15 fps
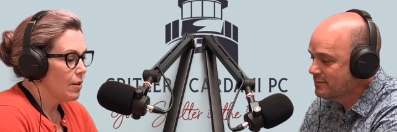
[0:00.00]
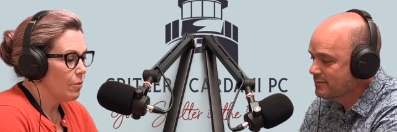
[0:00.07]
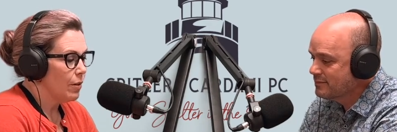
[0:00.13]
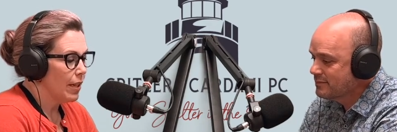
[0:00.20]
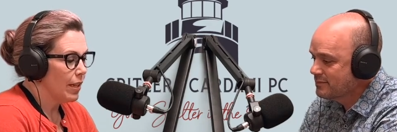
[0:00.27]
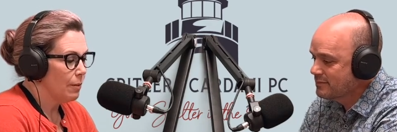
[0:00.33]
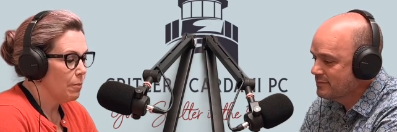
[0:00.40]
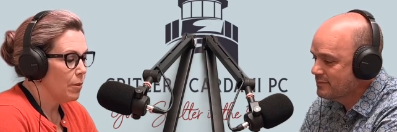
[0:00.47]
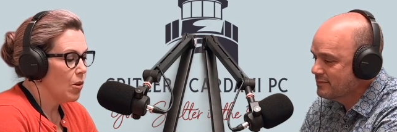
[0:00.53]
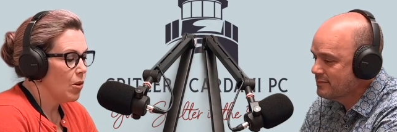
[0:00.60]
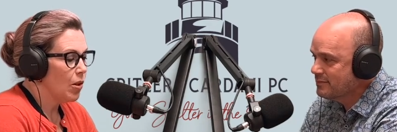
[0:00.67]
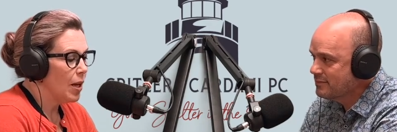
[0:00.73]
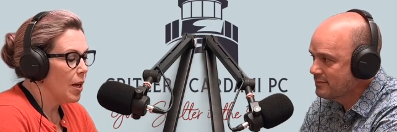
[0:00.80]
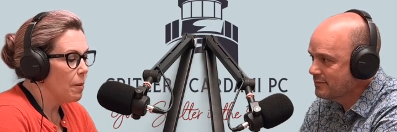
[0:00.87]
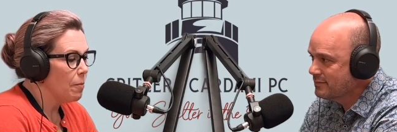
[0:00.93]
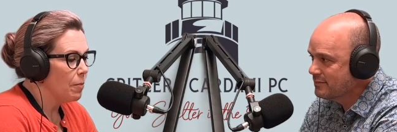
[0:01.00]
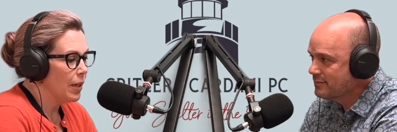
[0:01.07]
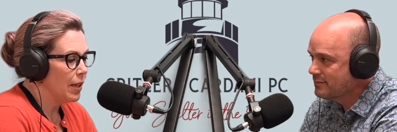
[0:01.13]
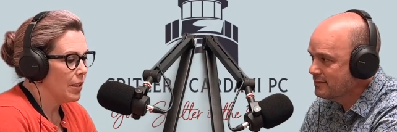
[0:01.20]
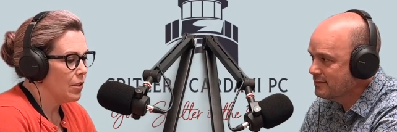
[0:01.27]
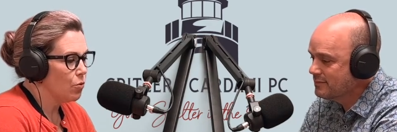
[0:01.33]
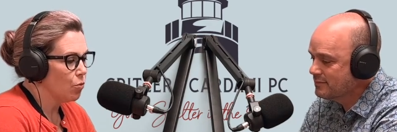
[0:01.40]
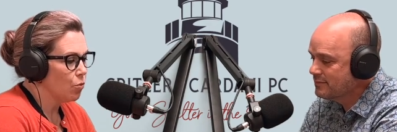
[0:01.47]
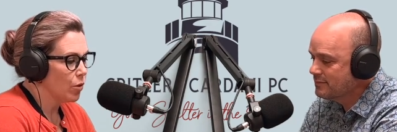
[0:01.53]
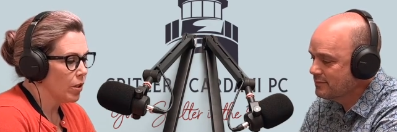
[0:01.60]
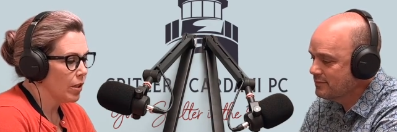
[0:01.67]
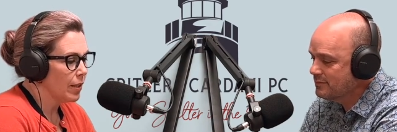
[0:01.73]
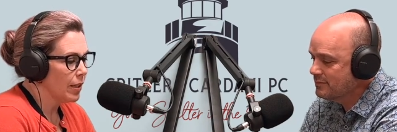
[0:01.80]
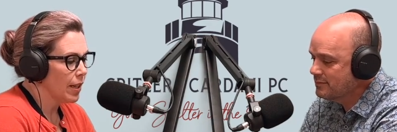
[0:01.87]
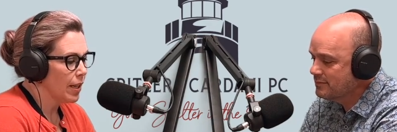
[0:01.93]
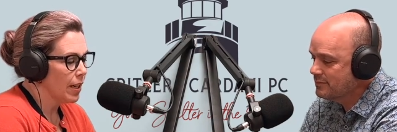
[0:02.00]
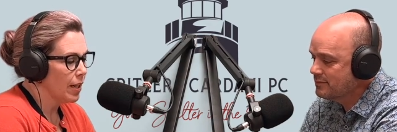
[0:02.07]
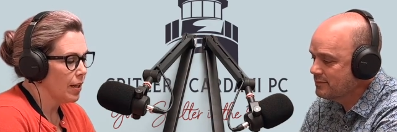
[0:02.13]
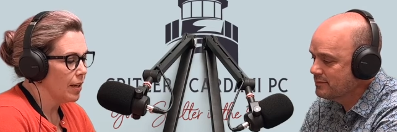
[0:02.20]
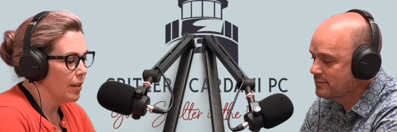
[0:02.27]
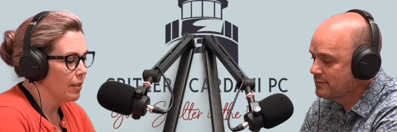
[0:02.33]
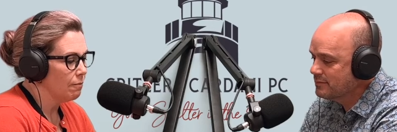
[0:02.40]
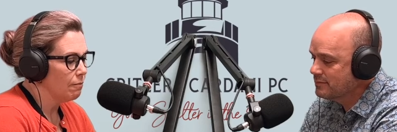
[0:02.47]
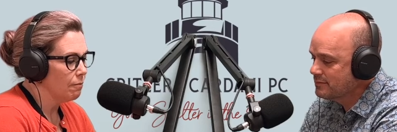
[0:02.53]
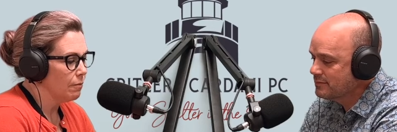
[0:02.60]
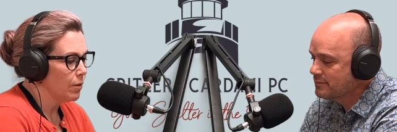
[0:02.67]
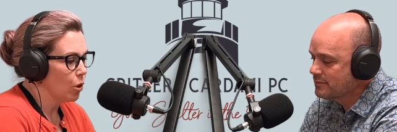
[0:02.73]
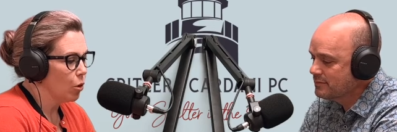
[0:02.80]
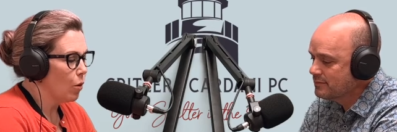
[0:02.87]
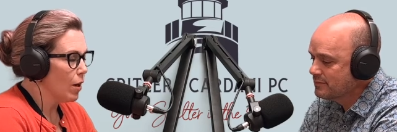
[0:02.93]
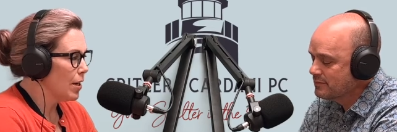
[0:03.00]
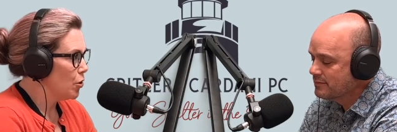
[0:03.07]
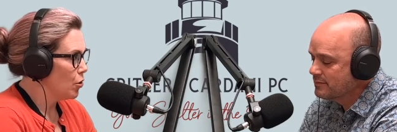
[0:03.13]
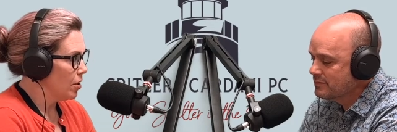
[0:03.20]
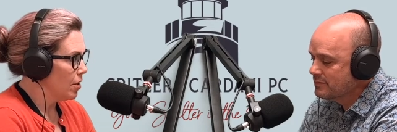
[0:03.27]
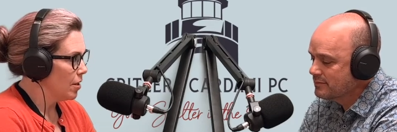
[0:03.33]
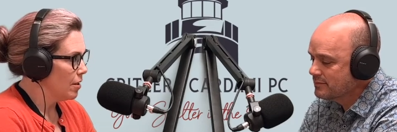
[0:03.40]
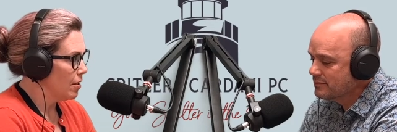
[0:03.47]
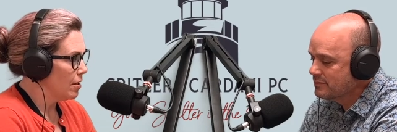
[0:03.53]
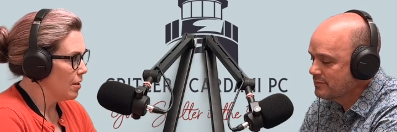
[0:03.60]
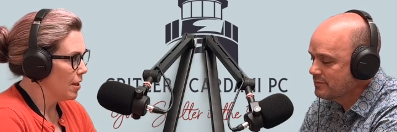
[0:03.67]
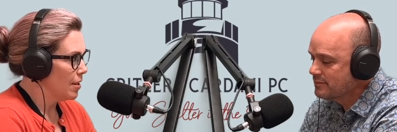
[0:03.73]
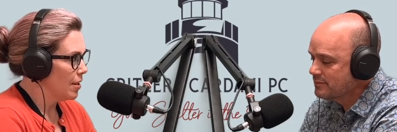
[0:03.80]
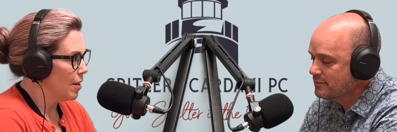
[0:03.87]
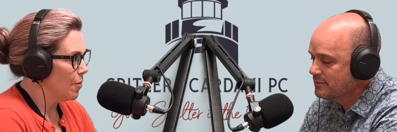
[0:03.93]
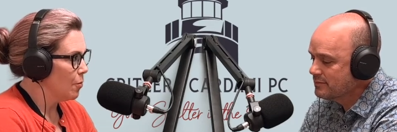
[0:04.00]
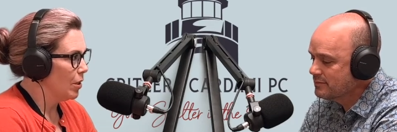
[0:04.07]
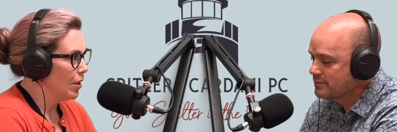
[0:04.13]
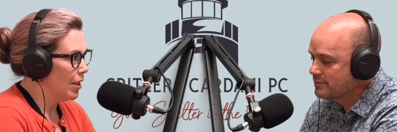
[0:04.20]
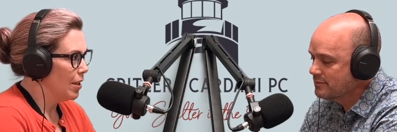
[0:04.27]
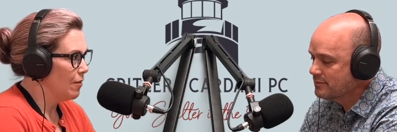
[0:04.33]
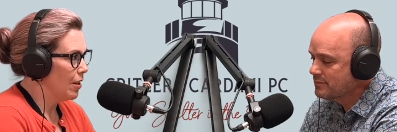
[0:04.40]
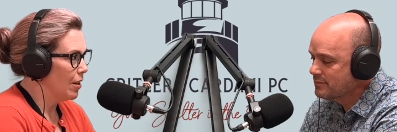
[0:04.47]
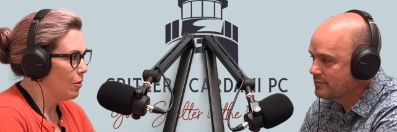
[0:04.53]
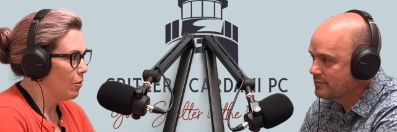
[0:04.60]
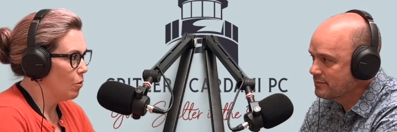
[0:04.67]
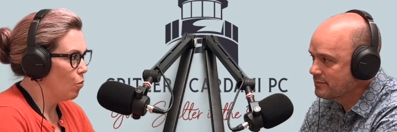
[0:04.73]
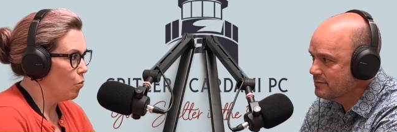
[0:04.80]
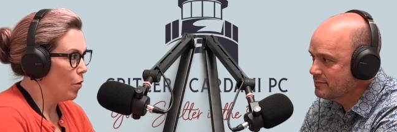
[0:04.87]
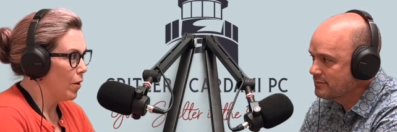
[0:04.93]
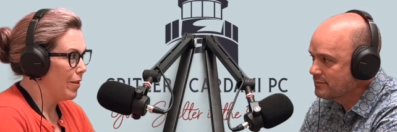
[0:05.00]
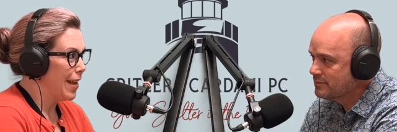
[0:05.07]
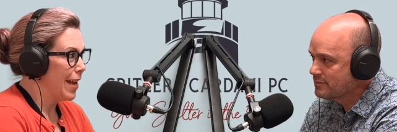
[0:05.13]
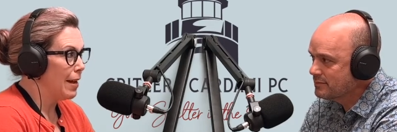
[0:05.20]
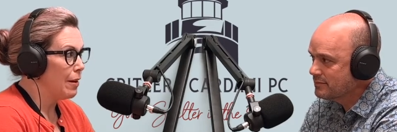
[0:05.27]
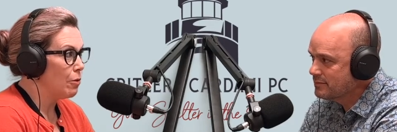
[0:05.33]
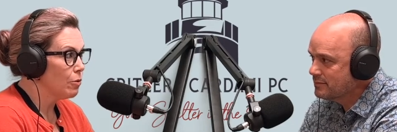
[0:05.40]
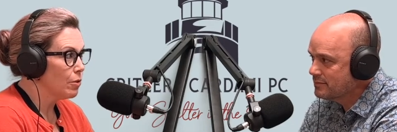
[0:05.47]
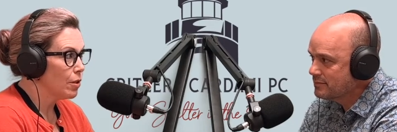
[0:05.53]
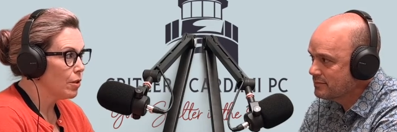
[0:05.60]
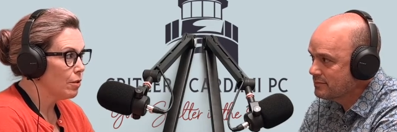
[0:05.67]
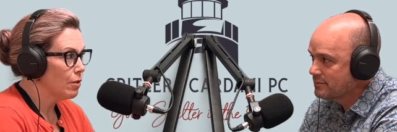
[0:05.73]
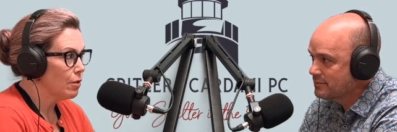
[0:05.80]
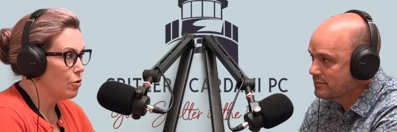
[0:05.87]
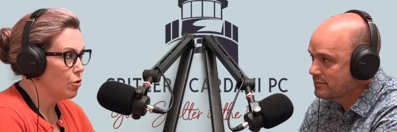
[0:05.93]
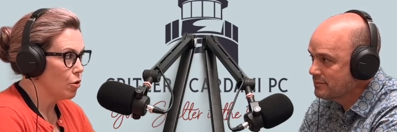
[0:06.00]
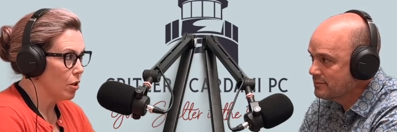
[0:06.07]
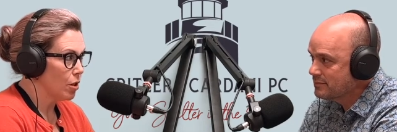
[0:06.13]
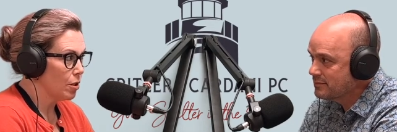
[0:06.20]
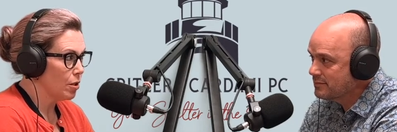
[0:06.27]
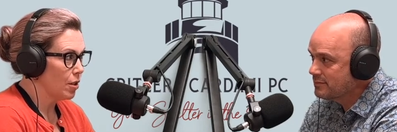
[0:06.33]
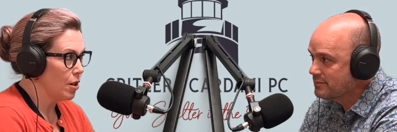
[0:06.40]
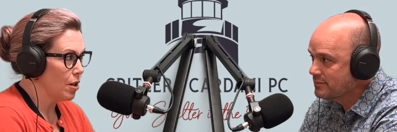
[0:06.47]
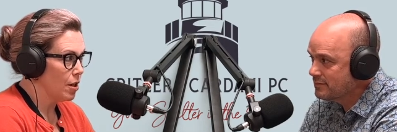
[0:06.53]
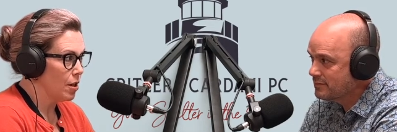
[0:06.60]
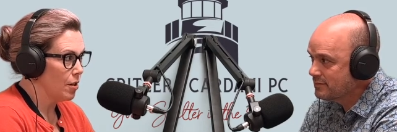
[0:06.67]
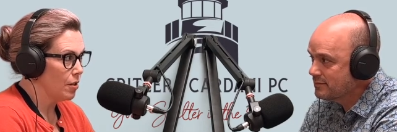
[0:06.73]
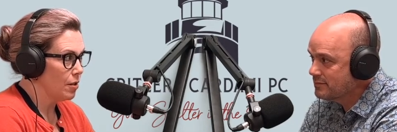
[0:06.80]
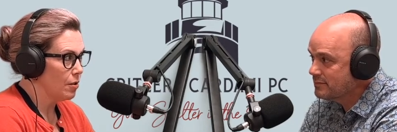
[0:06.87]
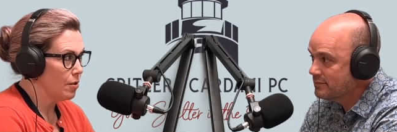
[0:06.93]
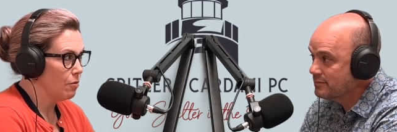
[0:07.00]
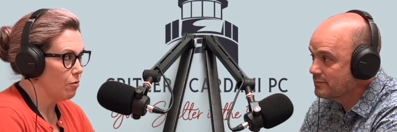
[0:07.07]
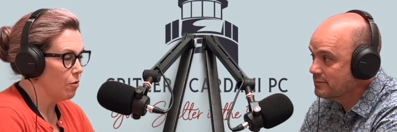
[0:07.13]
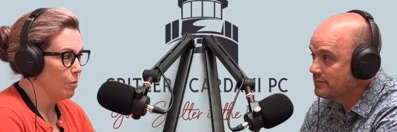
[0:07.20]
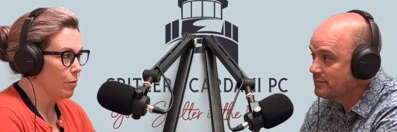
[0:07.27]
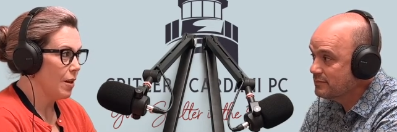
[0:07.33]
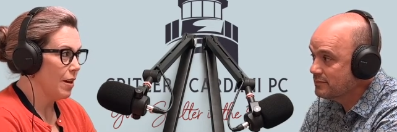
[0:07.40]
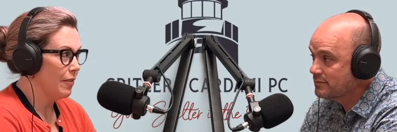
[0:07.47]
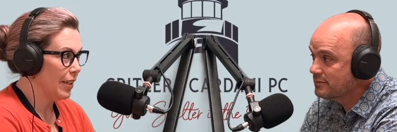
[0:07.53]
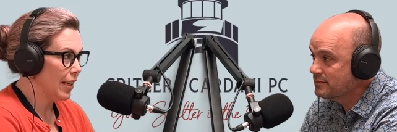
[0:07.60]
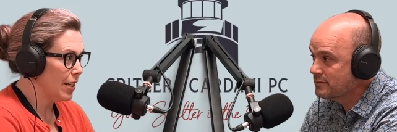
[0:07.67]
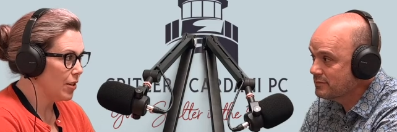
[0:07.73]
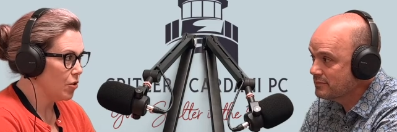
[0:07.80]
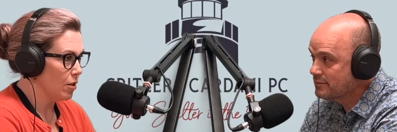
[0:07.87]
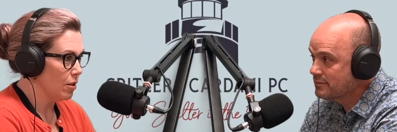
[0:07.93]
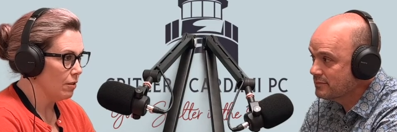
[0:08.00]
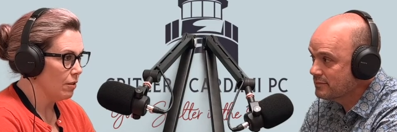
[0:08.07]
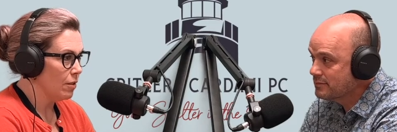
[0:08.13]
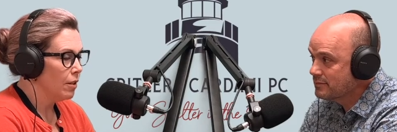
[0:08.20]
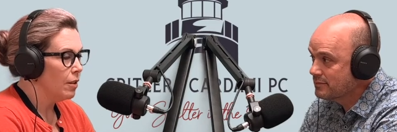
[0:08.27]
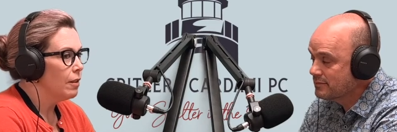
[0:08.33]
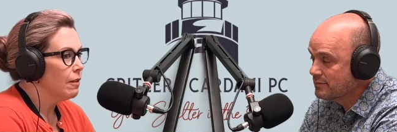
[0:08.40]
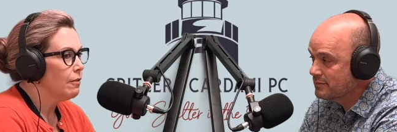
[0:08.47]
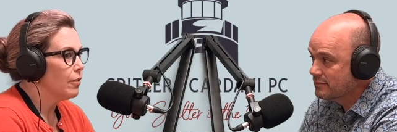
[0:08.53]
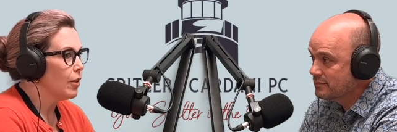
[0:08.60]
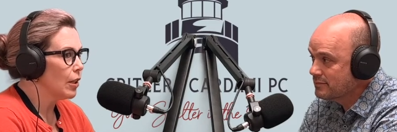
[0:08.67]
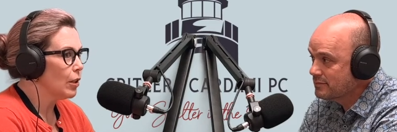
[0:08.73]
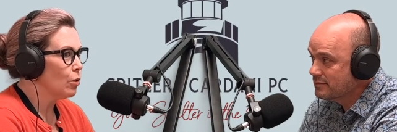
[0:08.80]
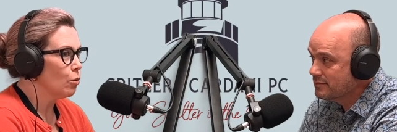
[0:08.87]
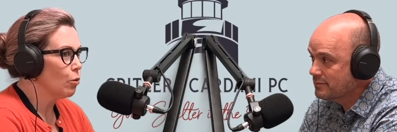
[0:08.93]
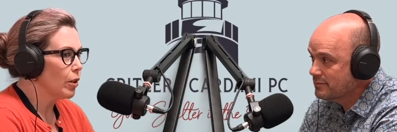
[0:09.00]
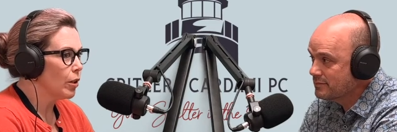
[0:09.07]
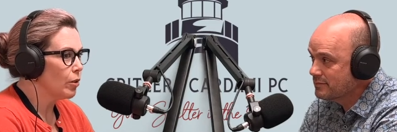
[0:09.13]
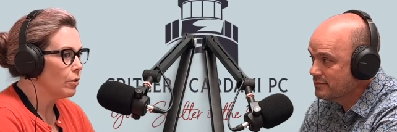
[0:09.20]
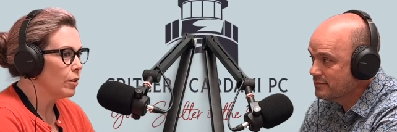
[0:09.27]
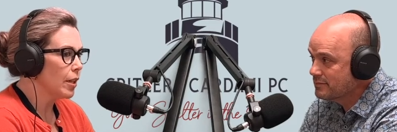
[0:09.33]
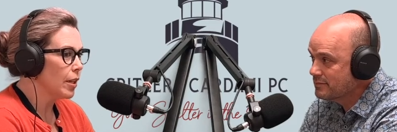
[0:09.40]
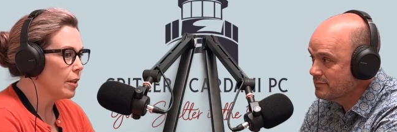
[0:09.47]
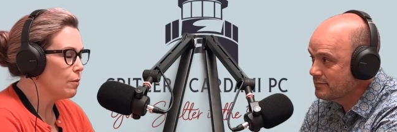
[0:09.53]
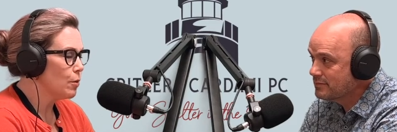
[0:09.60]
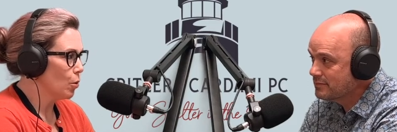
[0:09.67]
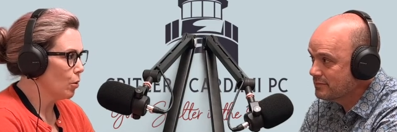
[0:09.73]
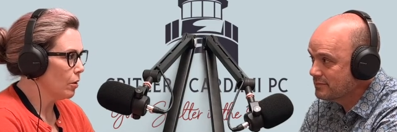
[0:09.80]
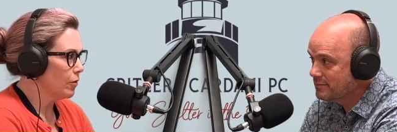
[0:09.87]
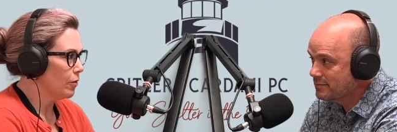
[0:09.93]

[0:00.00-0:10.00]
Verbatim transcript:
Speaker 1: we can pull up, but it's really um, the question is, is someone leaving without just cause or provocation? Very lawyerly sort of